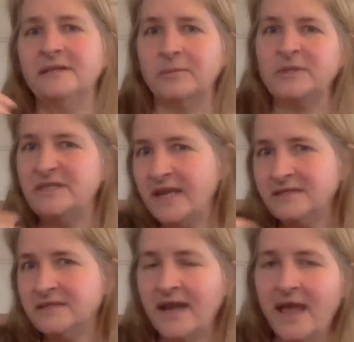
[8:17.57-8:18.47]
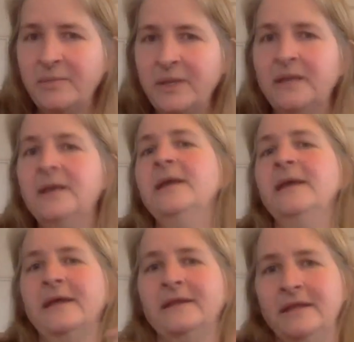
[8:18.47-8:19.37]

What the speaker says: Little mistakes can happen, and